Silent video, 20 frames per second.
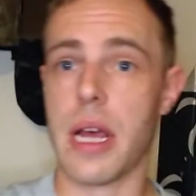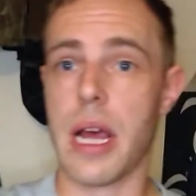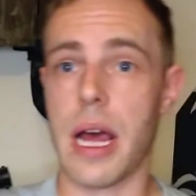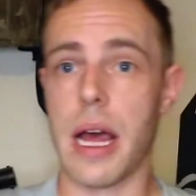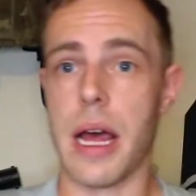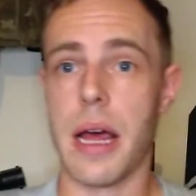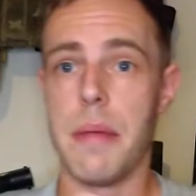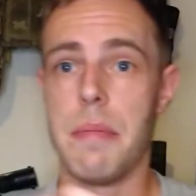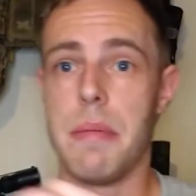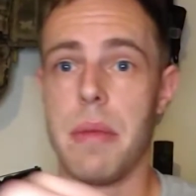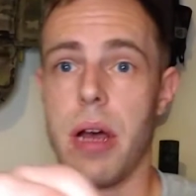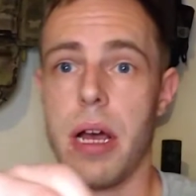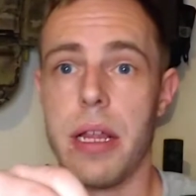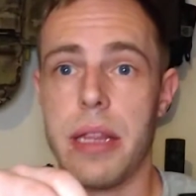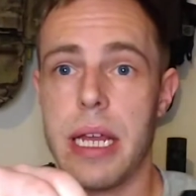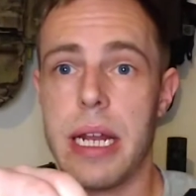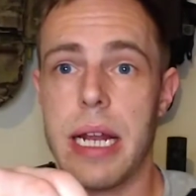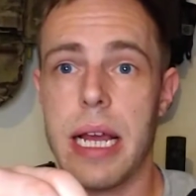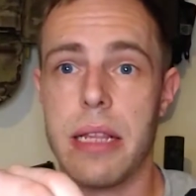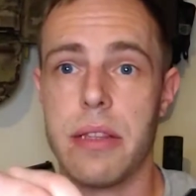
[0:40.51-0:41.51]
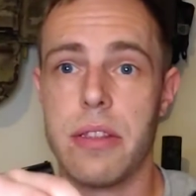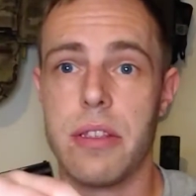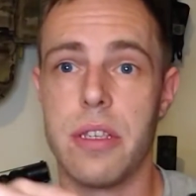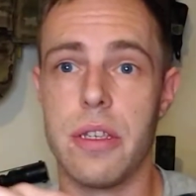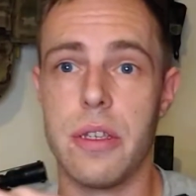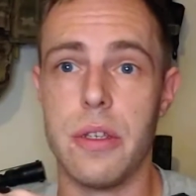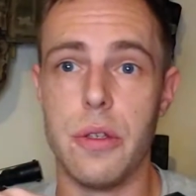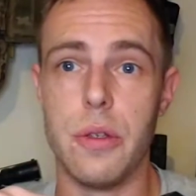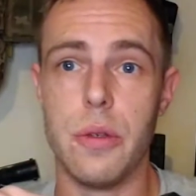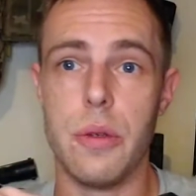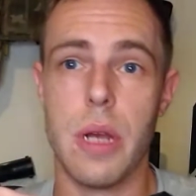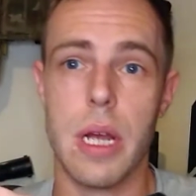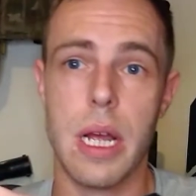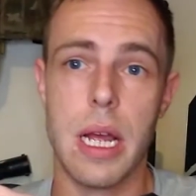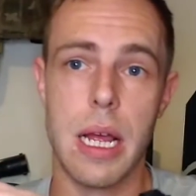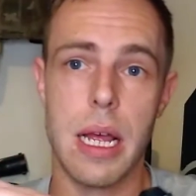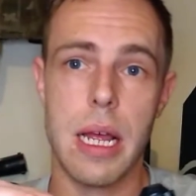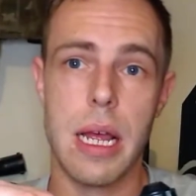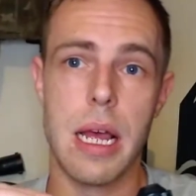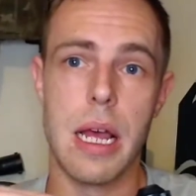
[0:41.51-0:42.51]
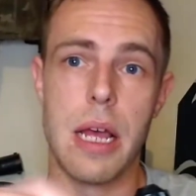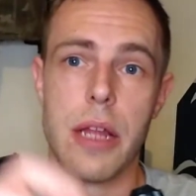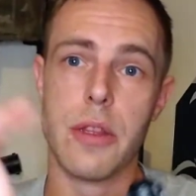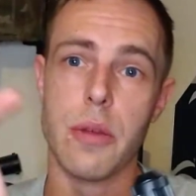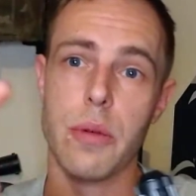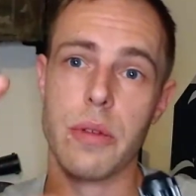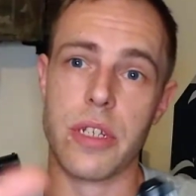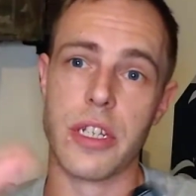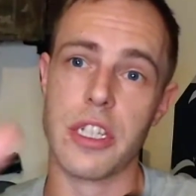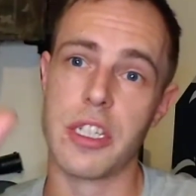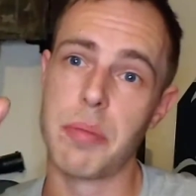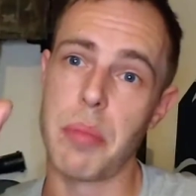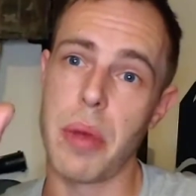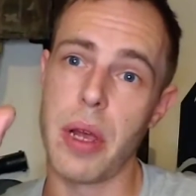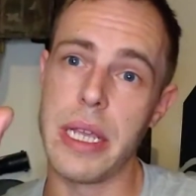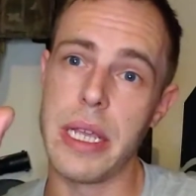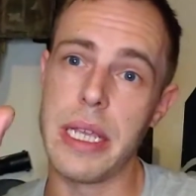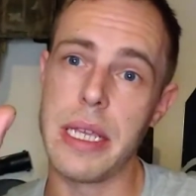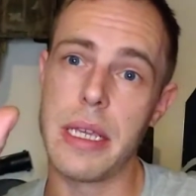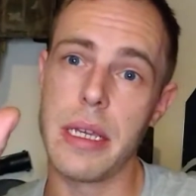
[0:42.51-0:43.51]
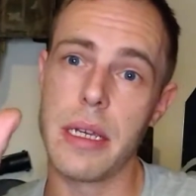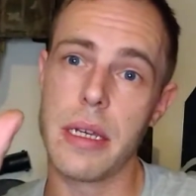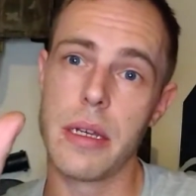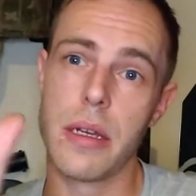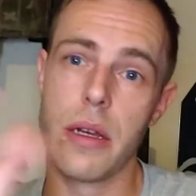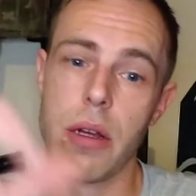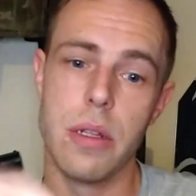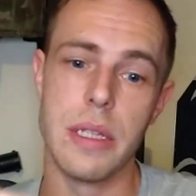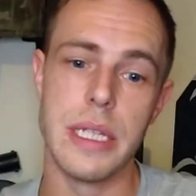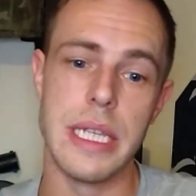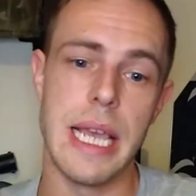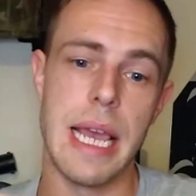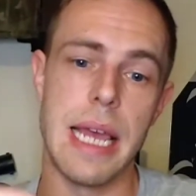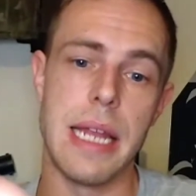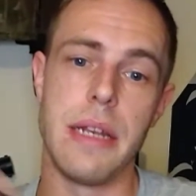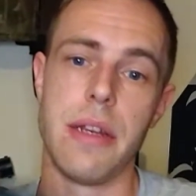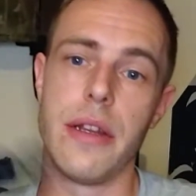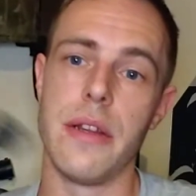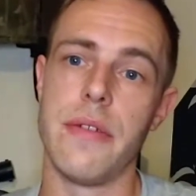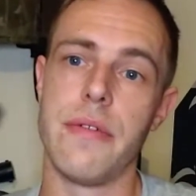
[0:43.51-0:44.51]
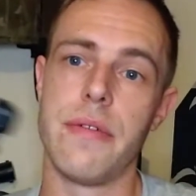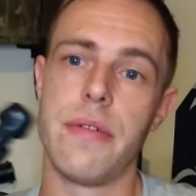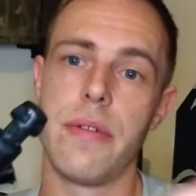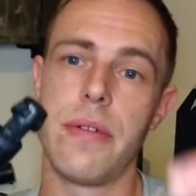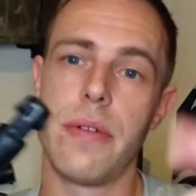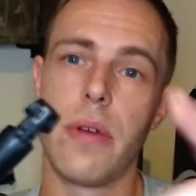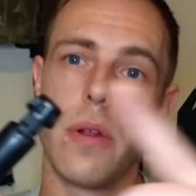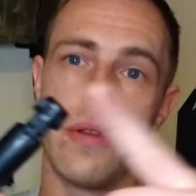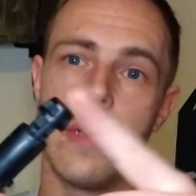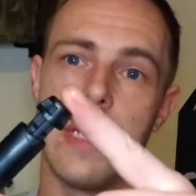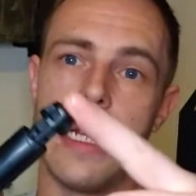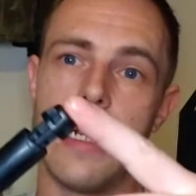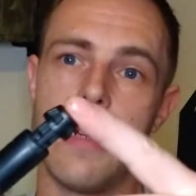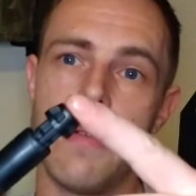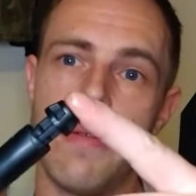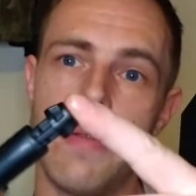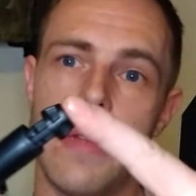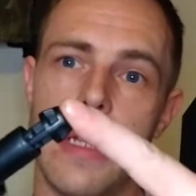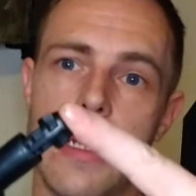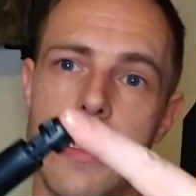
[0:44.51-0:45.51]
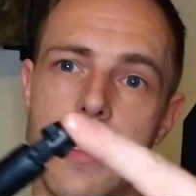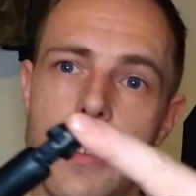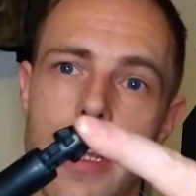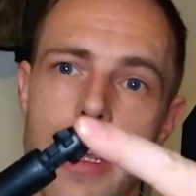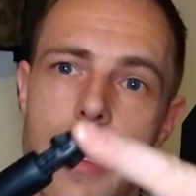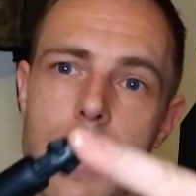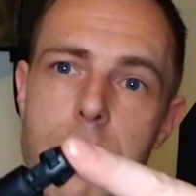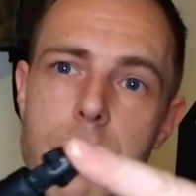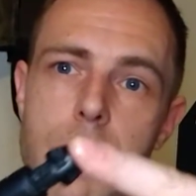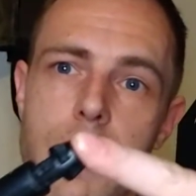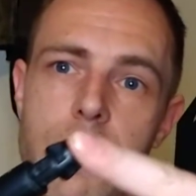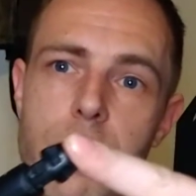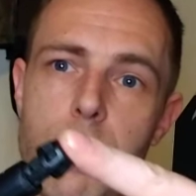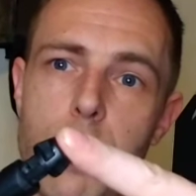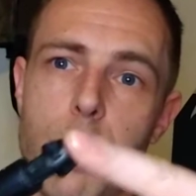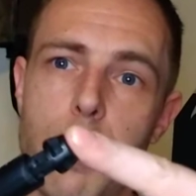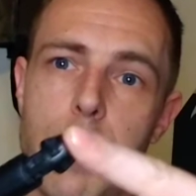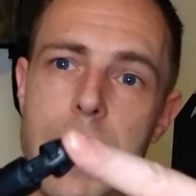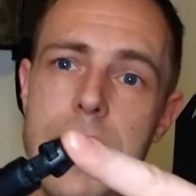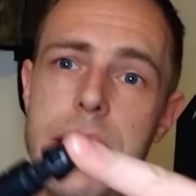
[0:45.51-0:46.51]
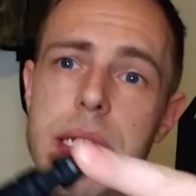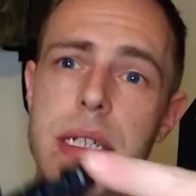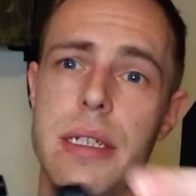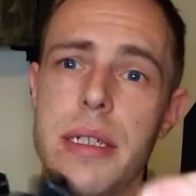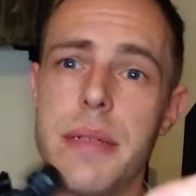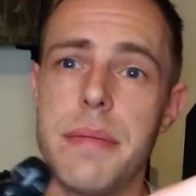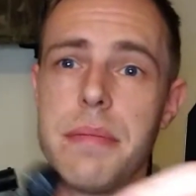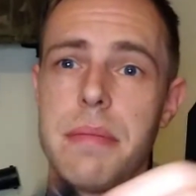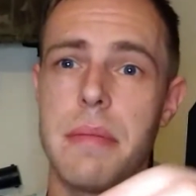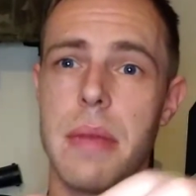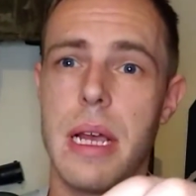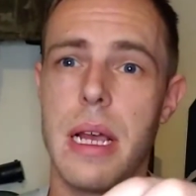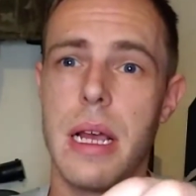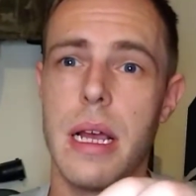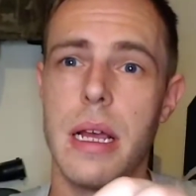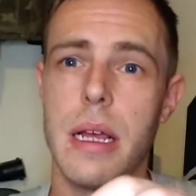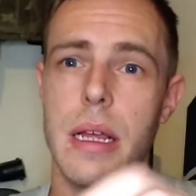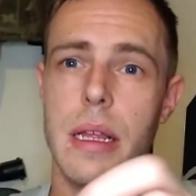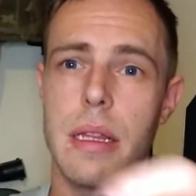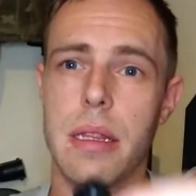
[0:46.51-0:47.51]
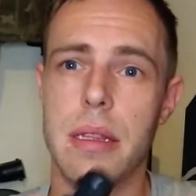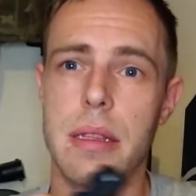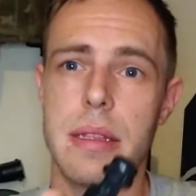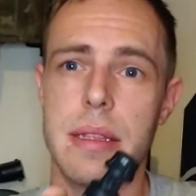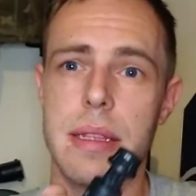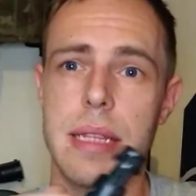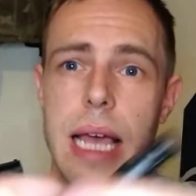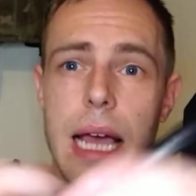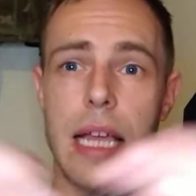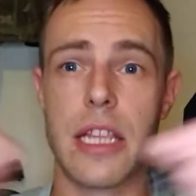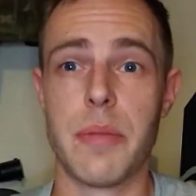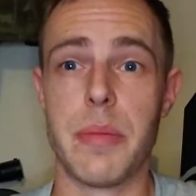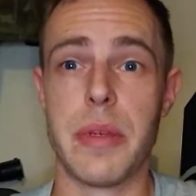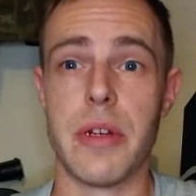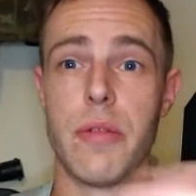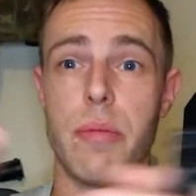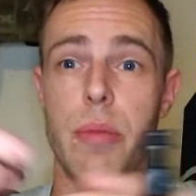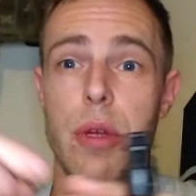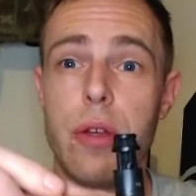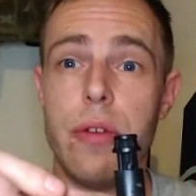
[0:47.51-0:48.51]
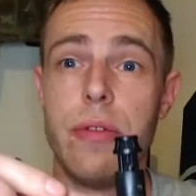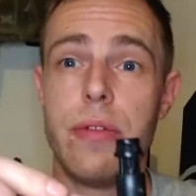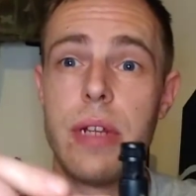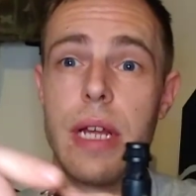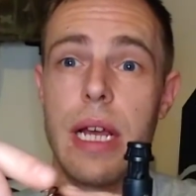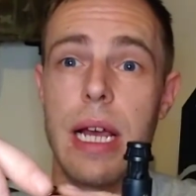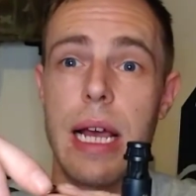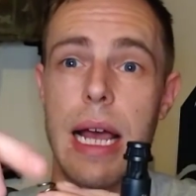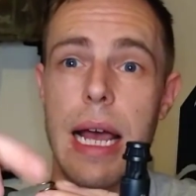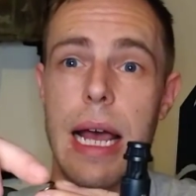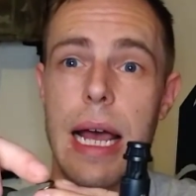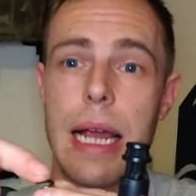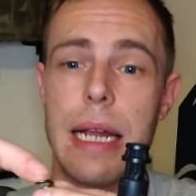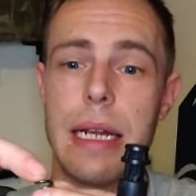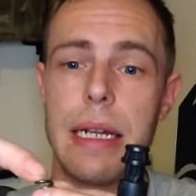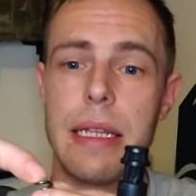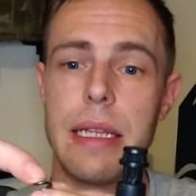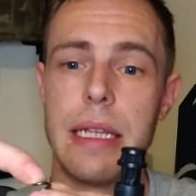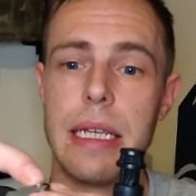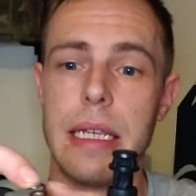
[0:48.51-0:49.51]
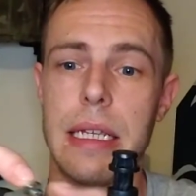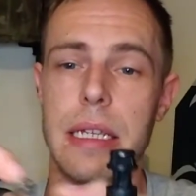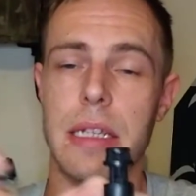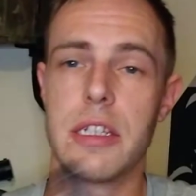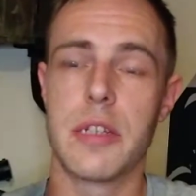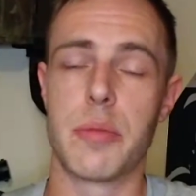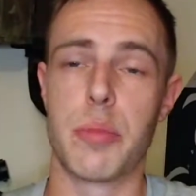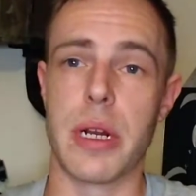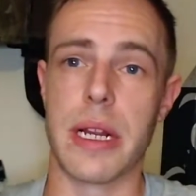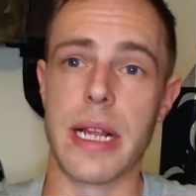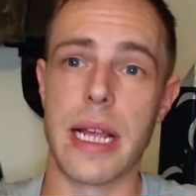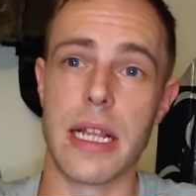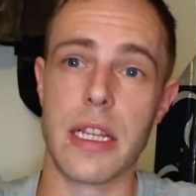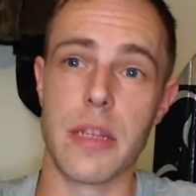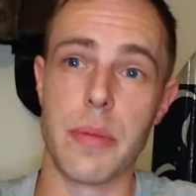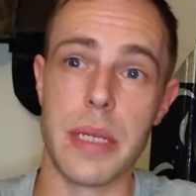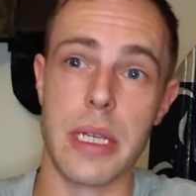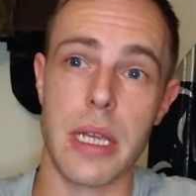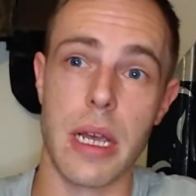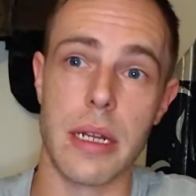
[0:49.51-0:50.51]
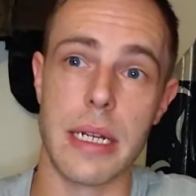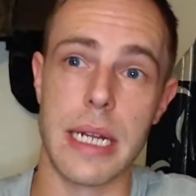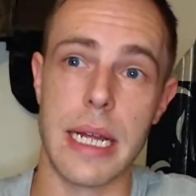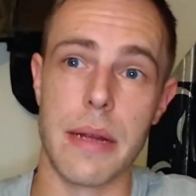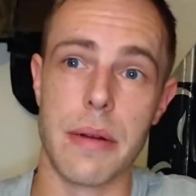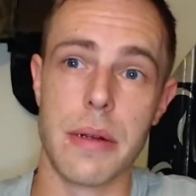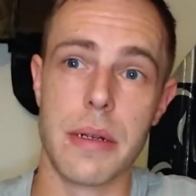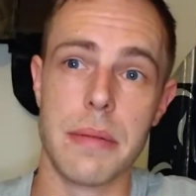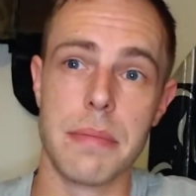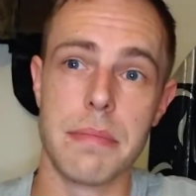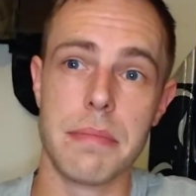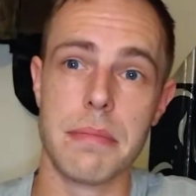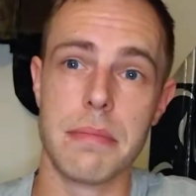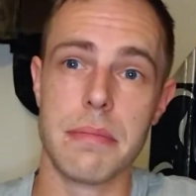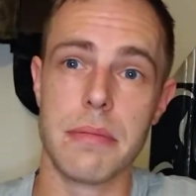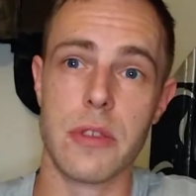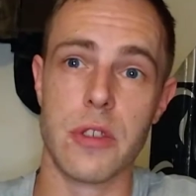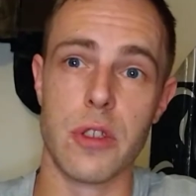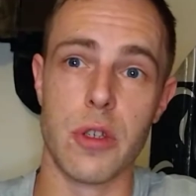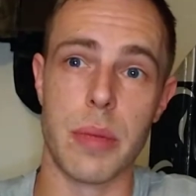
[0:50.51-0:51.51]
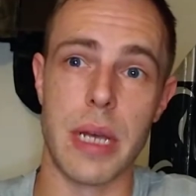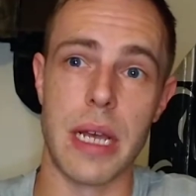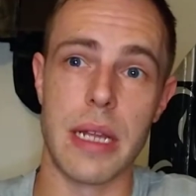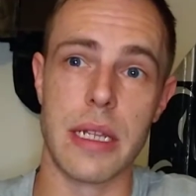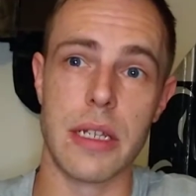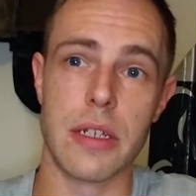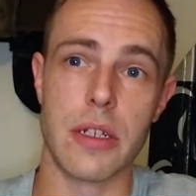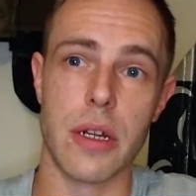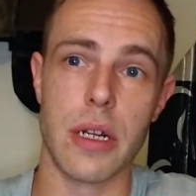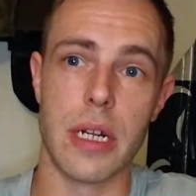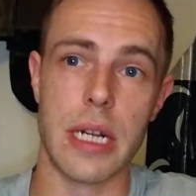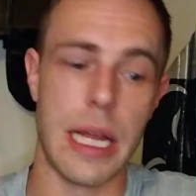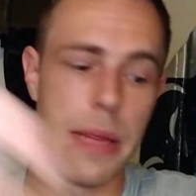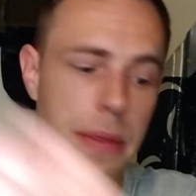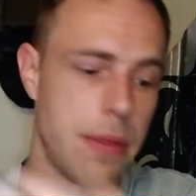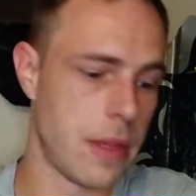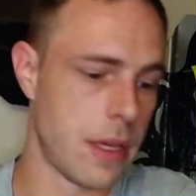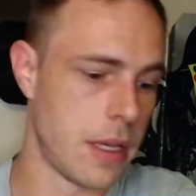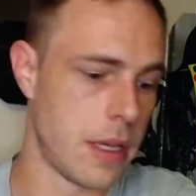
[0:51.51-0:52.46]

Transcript: I then had to there was a spike on the end of this movable piece that had to be removed, and the spring had to be cut down to about this kind of length.